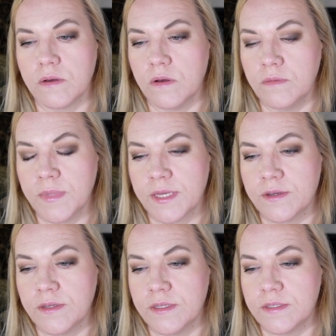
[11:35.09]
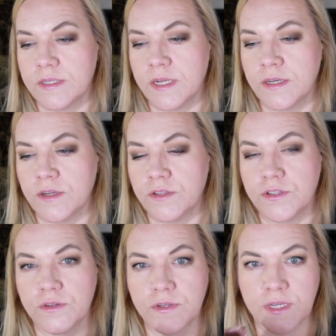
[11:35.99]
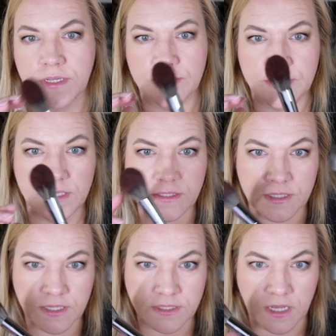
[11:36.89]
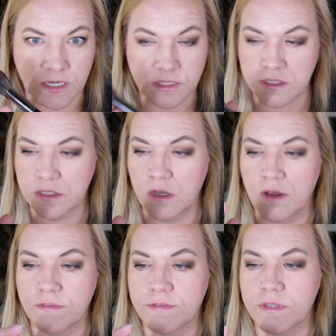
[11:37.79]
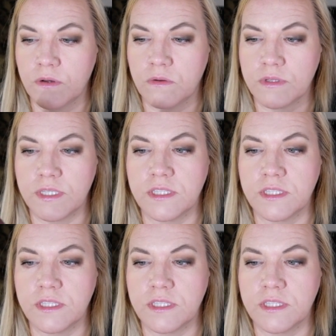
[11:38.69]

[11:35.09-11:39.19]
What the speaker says: Oh my goodness, they're not joking. These things are soft. Holy